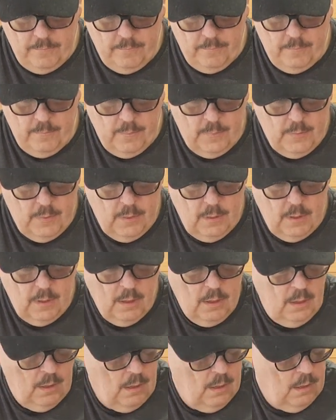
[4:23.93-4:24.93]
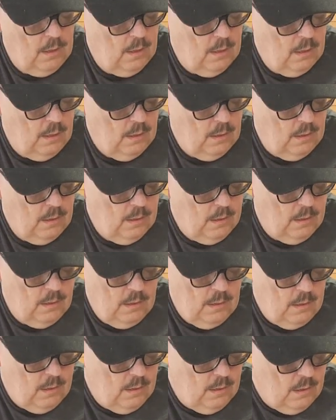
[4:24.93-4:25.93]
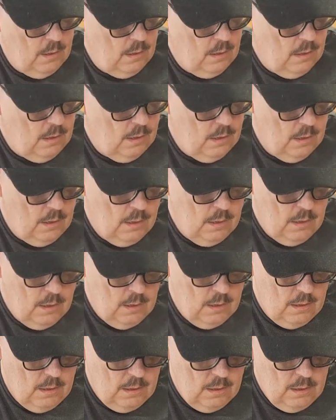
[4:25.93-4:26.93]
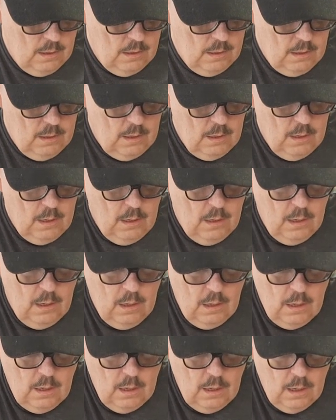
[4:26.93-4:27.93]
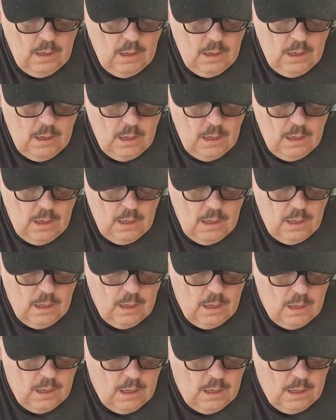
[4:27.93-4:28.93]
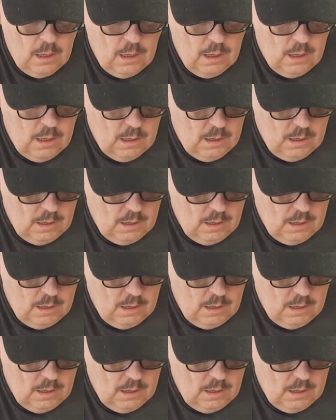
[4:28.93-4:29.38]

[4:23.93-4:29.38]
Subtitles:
(silence)